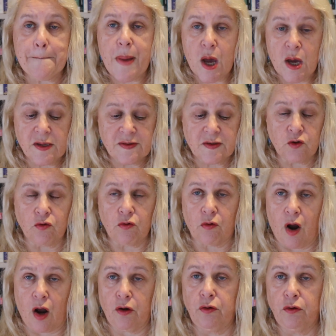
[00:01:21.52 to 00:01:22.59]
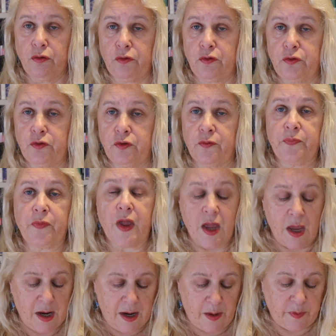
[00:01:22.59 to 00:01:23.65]
personal growth.
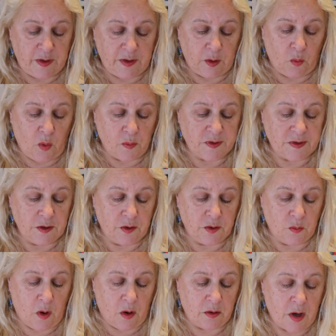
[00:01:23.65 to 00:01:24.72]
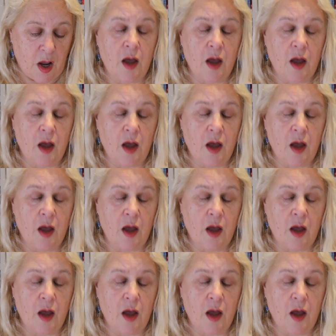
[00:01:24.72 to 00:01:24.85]
Let me think, what was the other one?